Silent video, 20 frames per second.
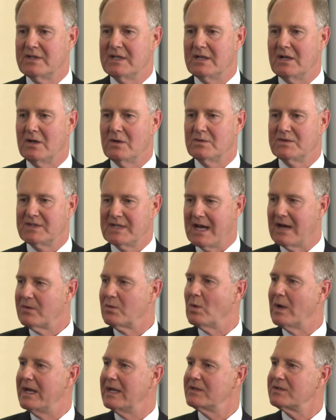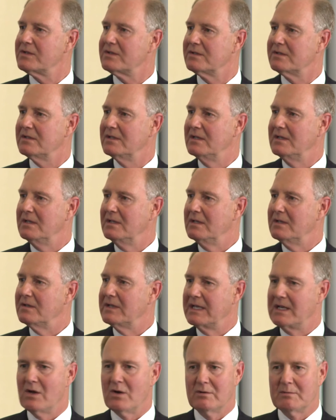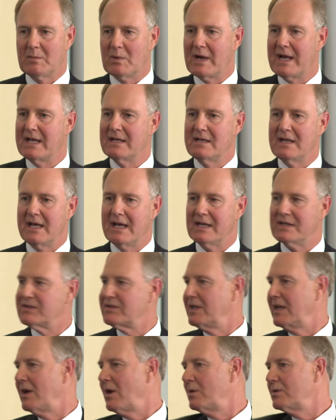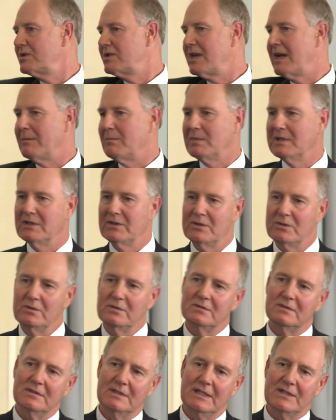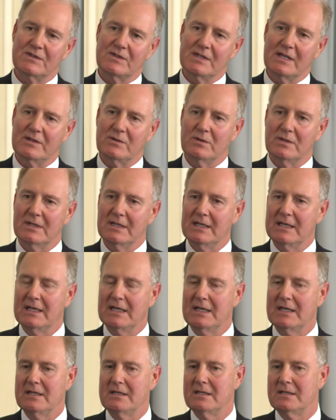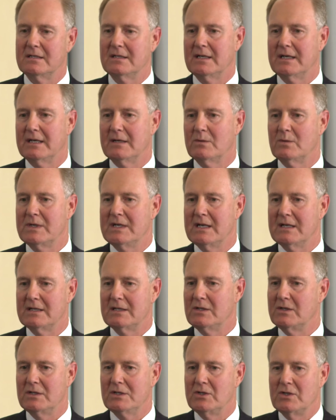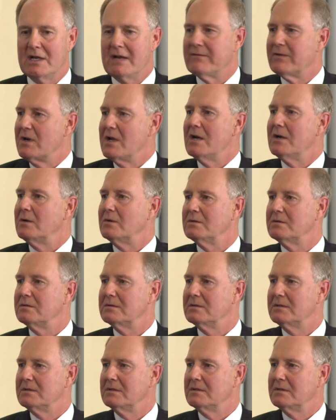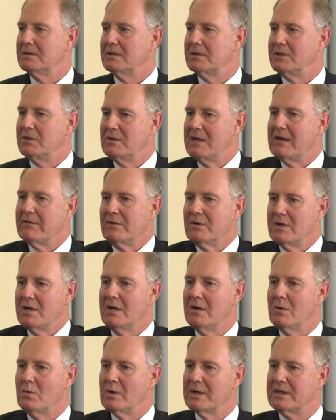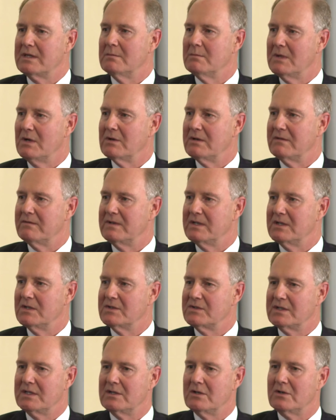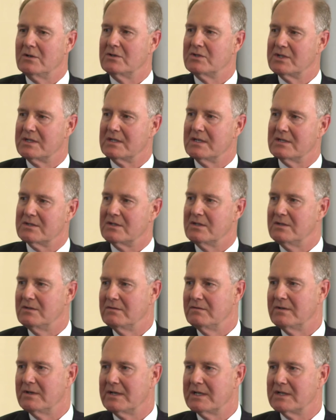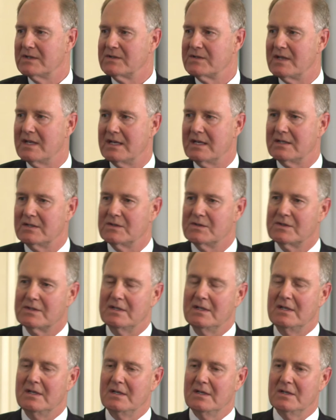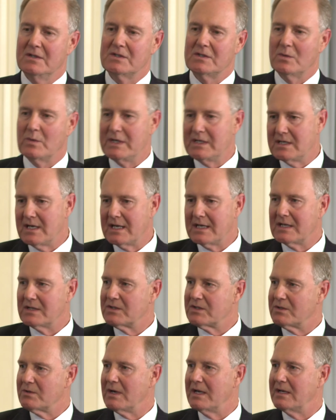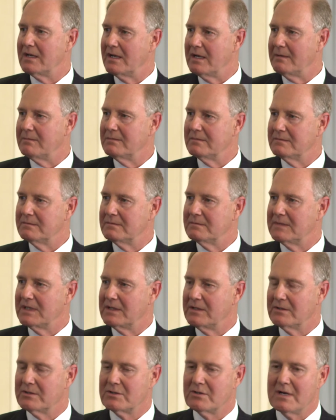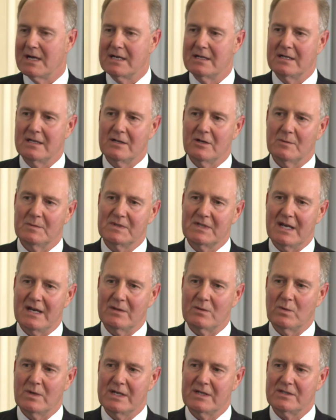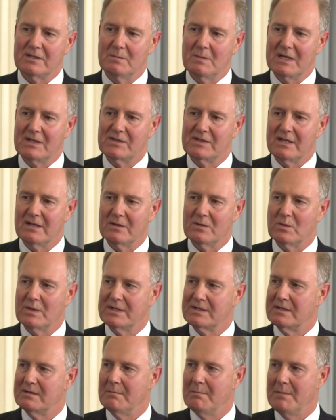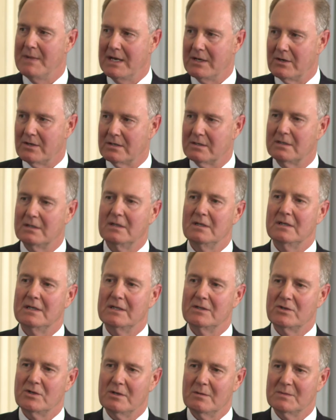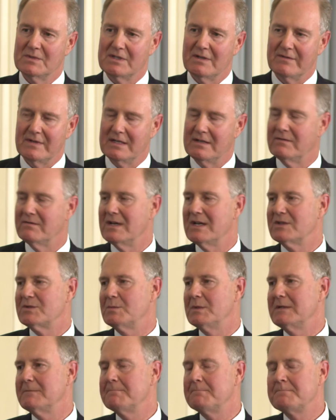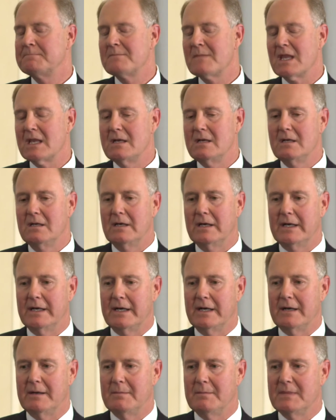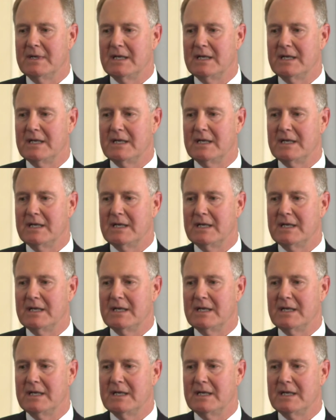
that own Southwest, they own Brand X, they own JetBlue, et cetera. And uh, we, you, you never know. You never know what the motive is in urging us to do various things. So we take it straight up that they're trying to help Southwest and make Southwest better in terms of an investment. Um,